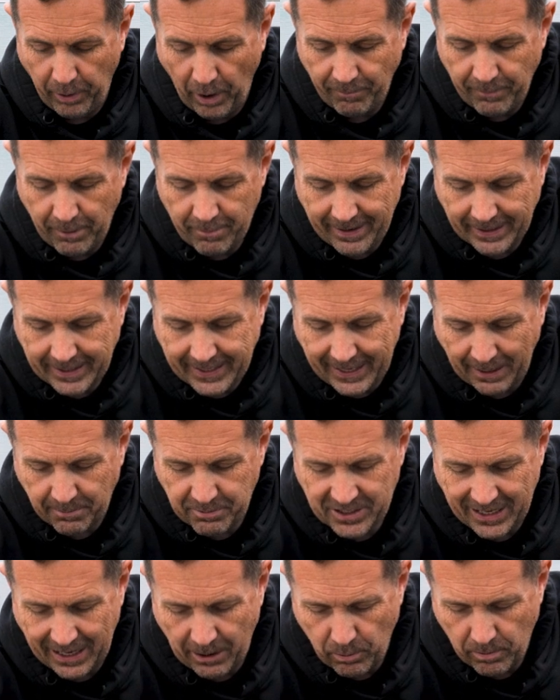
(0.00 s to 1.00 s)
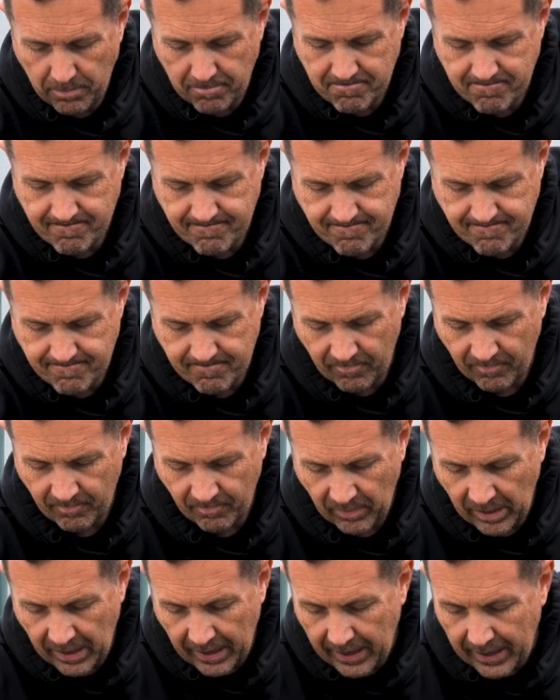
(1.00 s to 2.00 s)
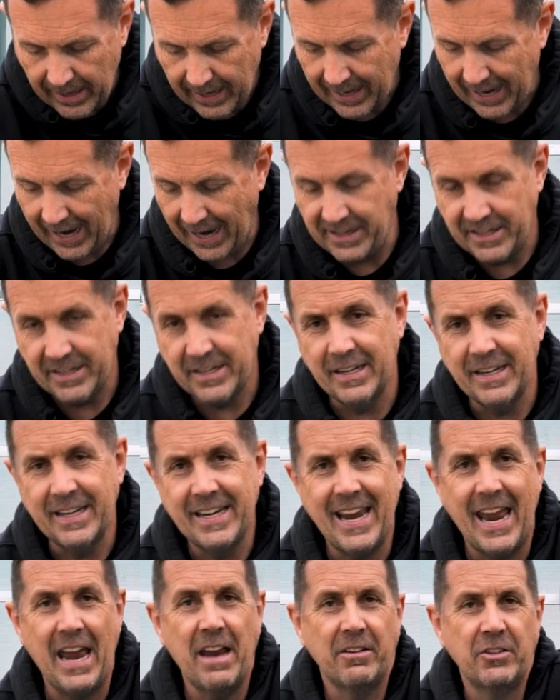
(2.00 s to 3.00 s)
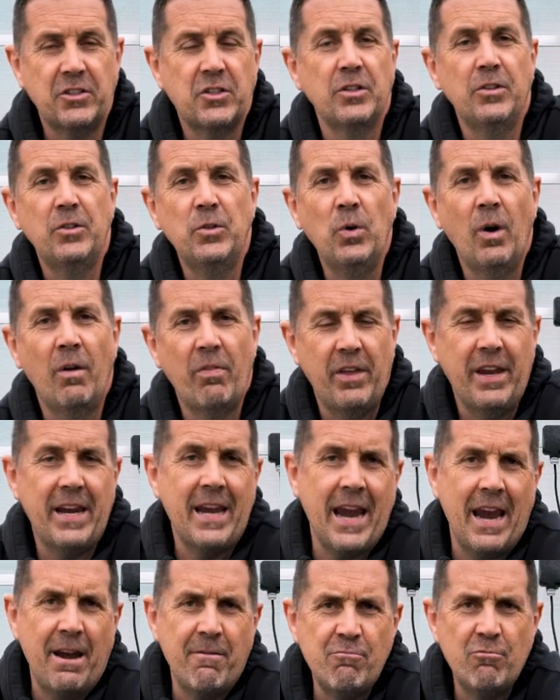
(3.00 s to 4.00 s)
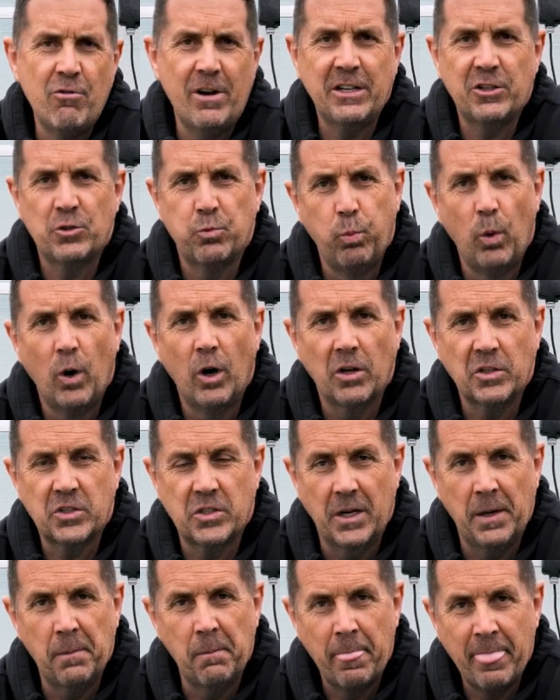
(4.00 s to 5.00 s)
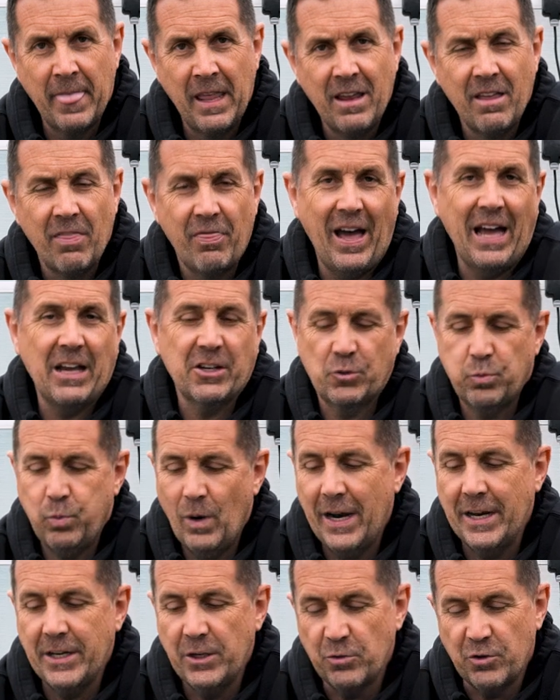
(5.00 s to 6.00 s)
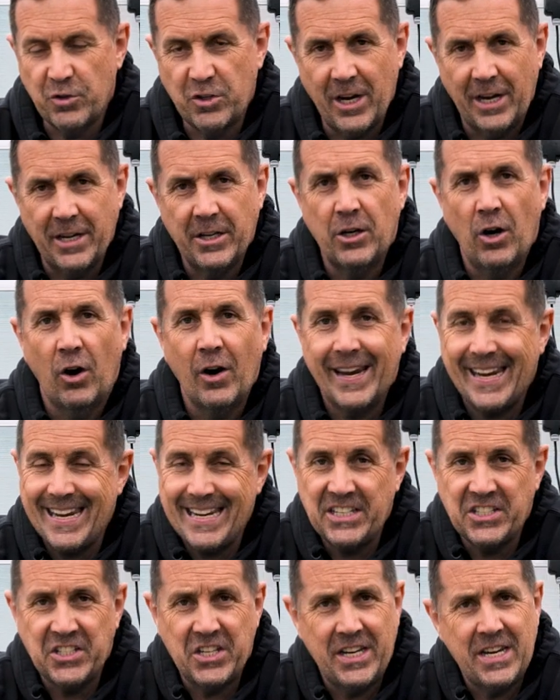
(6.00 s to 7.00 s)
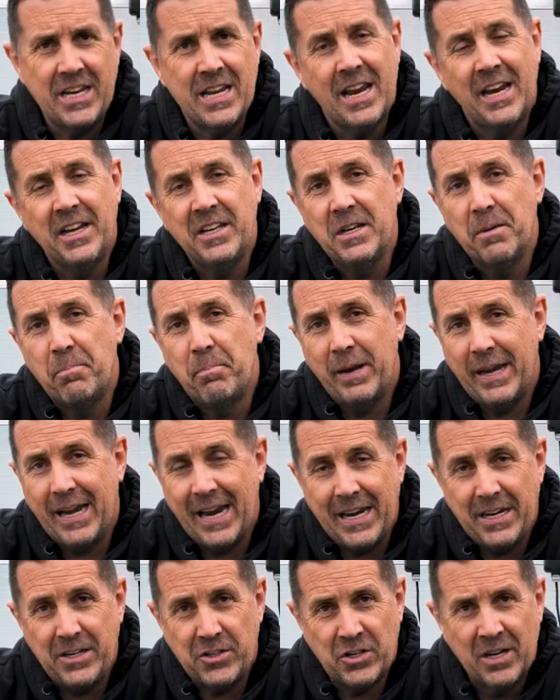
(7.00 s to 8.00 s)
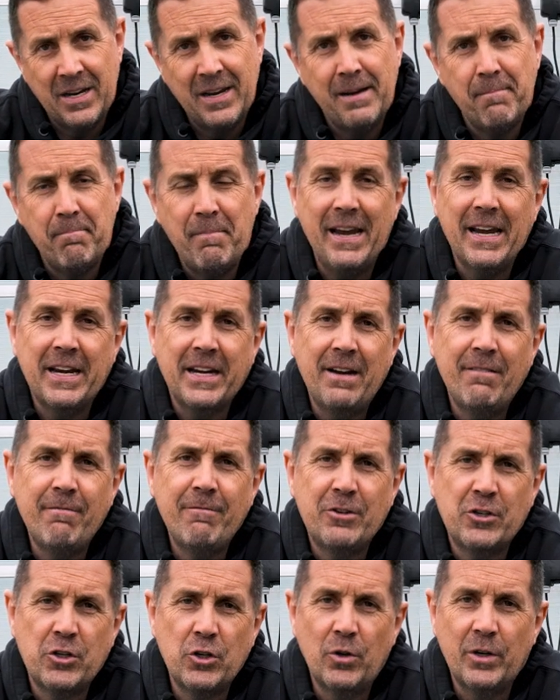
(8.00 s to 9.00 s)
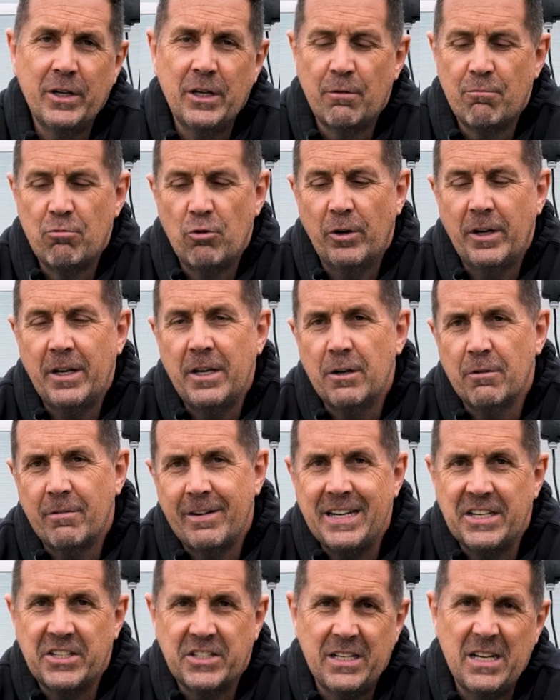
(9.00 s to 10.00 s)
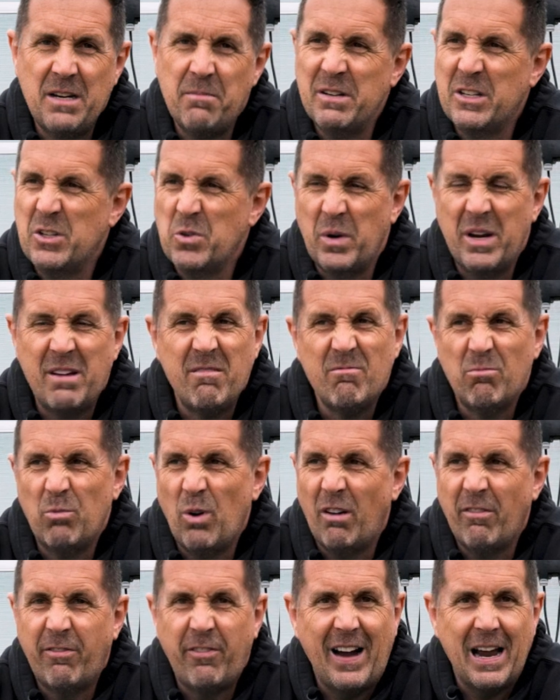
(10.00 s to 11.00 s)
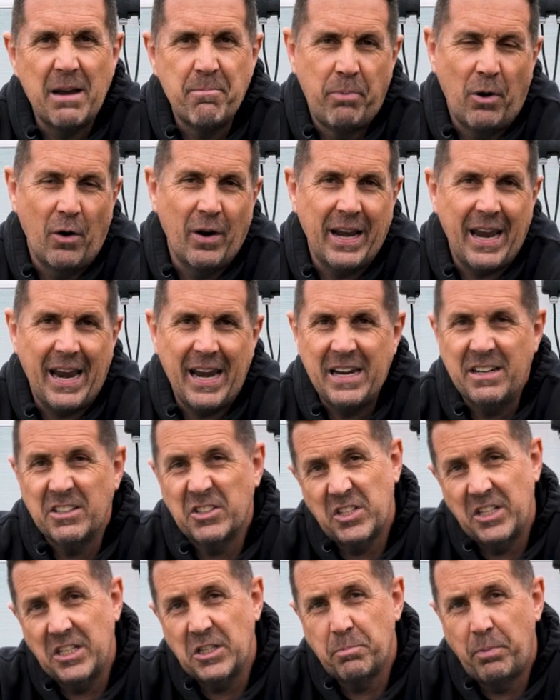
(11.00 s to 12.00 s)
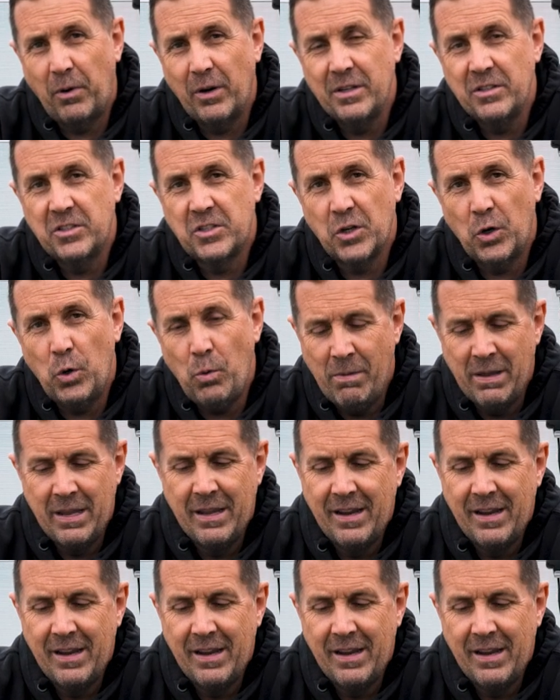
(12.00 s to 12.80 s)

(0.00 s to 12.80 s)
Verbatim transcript: Pop the red caps out, and you can get to the enriched water. That's where you check your EC and your pH, making sure you're running your EC between, what, 5.8, 6.2,